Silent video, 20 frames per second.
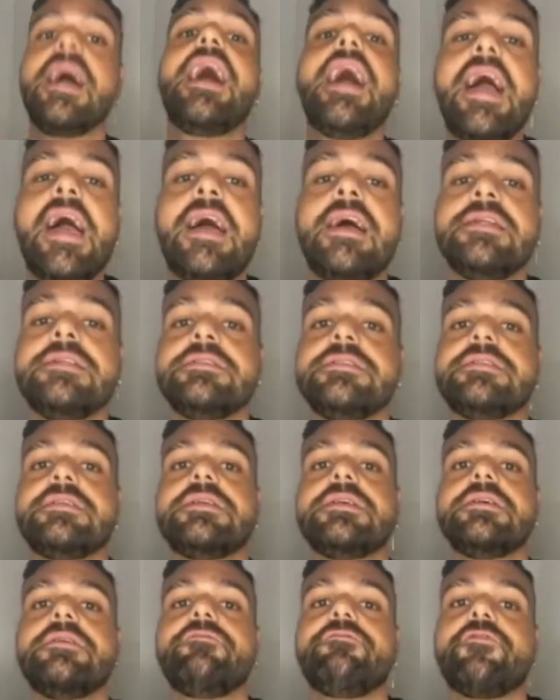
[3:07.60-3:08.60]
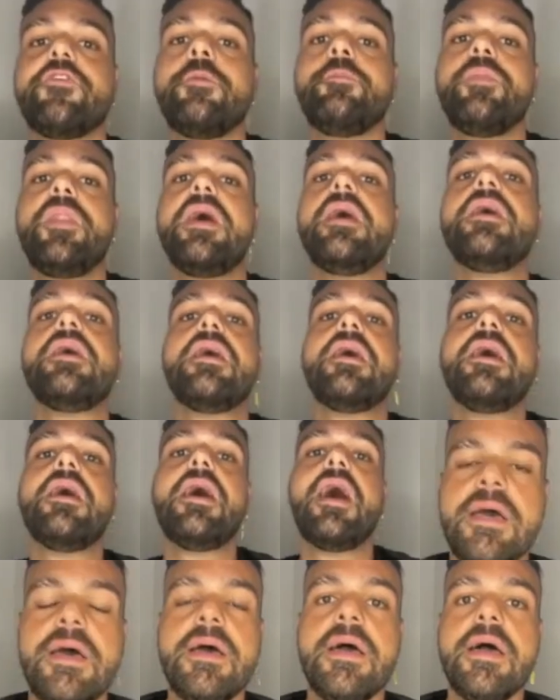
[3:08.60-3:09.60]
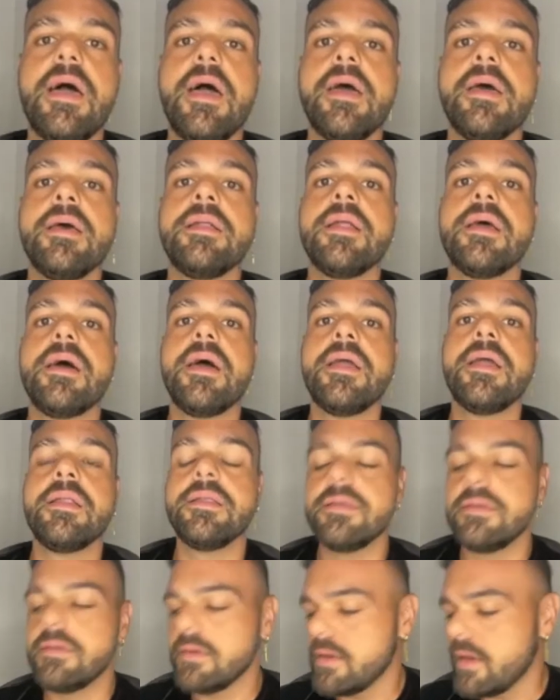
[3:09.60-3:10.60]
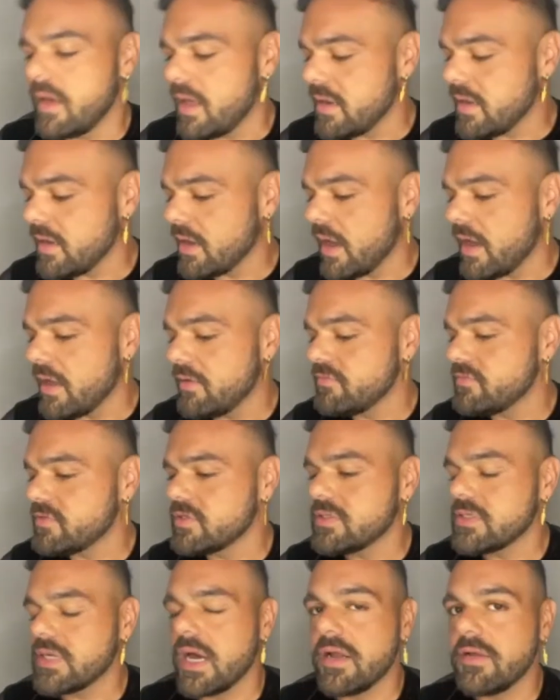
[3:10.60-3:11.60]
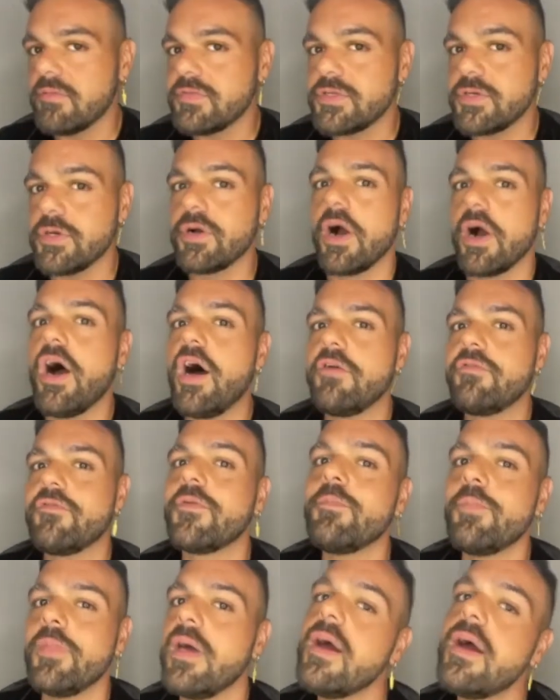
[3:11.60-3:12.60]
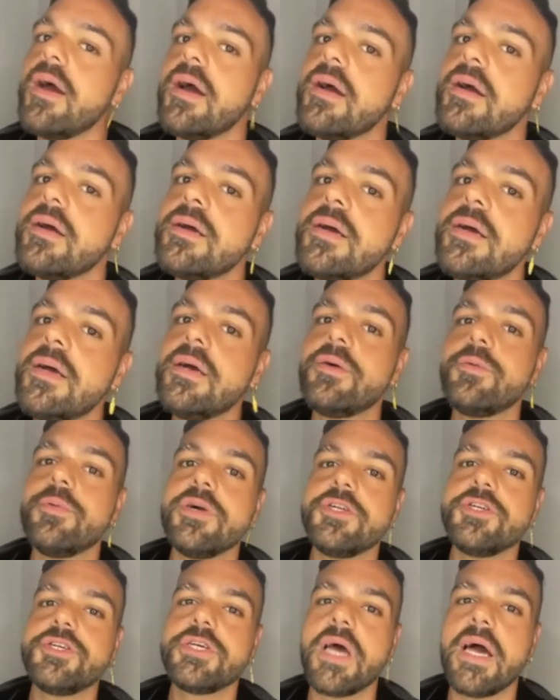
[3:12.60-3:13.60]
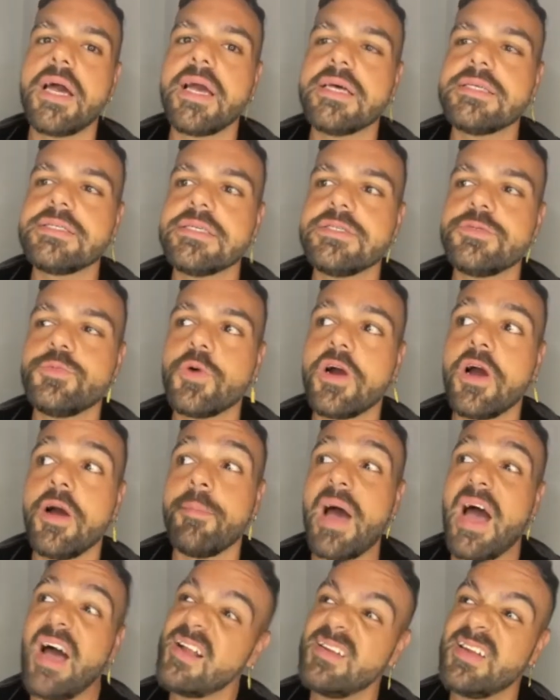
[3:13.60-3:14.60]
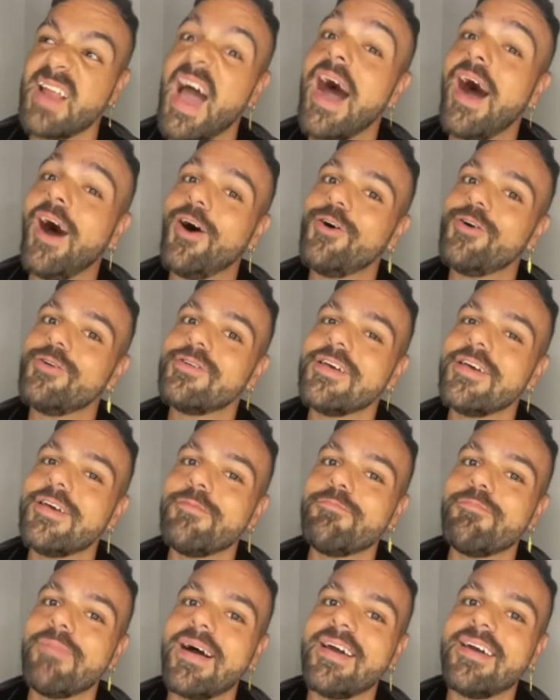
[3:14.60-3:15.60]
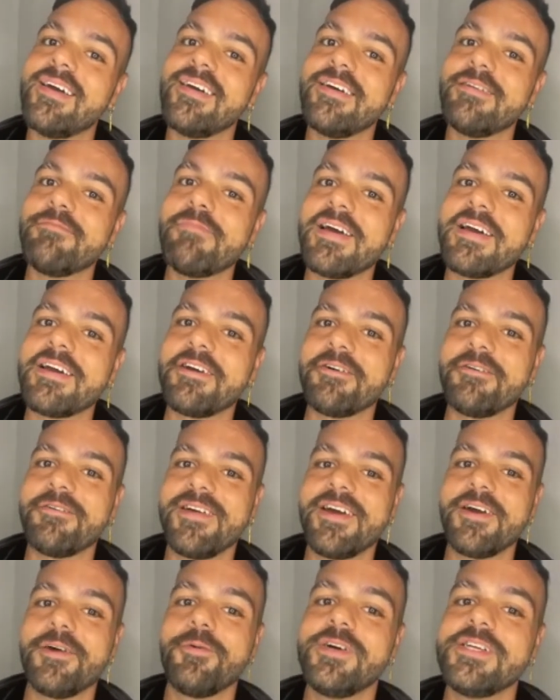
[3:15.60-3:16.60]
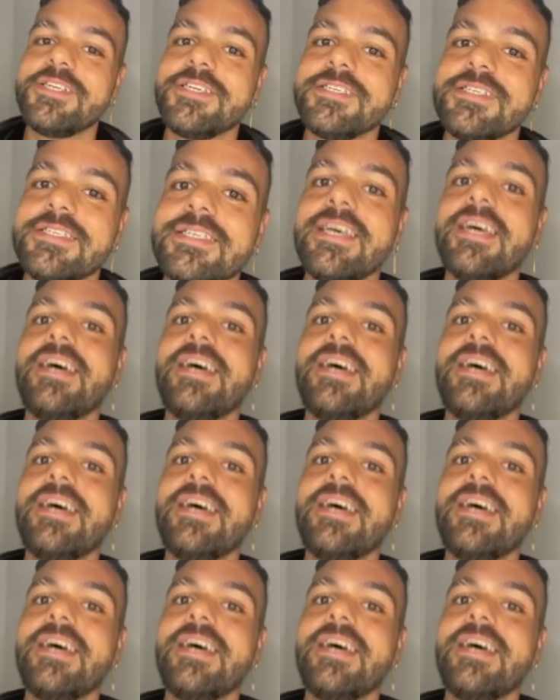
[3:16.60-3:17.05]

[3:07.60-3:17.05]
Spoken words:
And from there, and it kind of took off from there, which I guess is where I'm at now in my career, which is